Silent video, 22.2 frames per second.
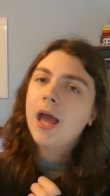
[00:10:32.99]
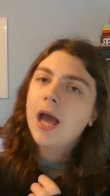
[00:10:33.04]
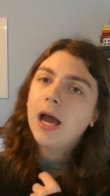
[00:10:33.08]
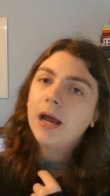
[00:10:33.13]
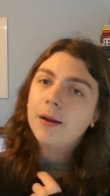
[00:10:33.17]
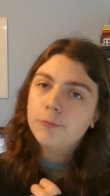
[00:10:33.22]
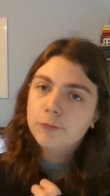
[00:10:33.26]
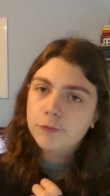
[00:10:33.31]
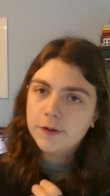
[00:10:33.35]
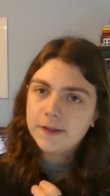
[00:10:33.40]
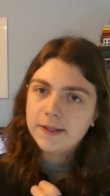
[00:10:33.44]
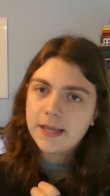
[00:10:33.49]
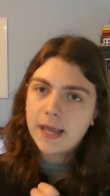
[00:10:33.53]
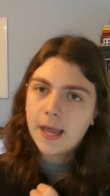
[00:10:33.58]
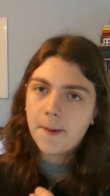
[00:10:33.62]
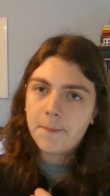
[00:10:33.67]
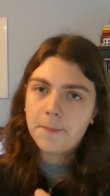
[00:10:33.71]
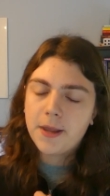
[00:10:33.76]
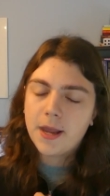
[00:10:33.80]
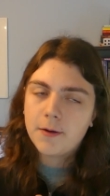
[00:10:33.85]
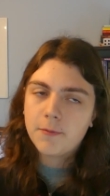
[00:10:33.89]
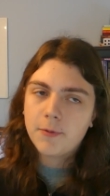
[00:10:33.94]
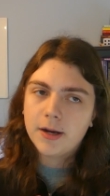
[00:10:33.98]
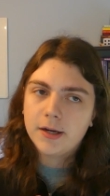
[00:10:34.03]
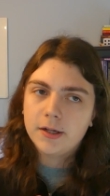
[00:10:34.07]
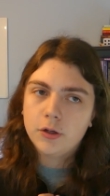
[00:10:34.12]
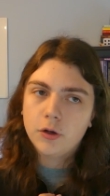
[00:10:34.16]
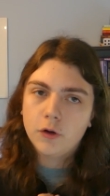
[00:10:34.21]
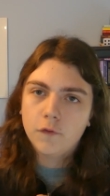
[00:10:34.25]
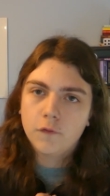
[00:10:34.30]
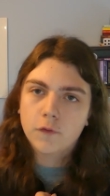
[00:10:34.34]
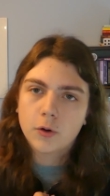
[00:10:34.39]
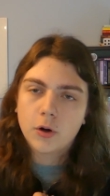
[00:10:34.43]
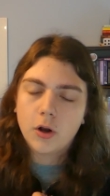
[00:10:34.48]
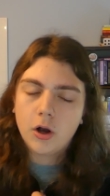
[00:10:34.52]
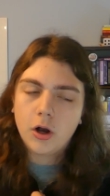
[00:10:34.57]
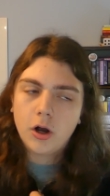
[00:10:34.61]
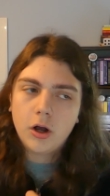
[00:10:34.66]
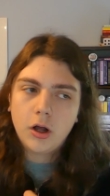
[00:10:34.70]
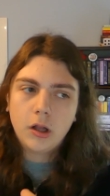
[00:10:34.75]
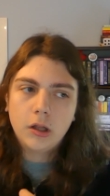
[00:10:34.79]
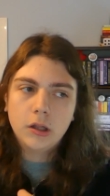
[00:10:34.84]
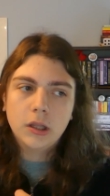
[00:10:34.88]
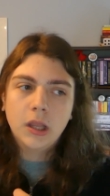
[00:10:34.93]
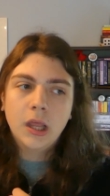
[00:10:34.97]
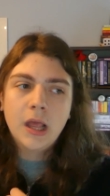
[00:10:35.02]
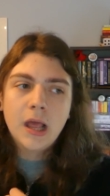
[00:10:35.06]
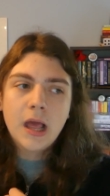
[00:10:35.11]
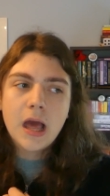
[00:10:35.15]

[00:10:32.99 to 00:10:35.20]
I'm really happy I read it overall.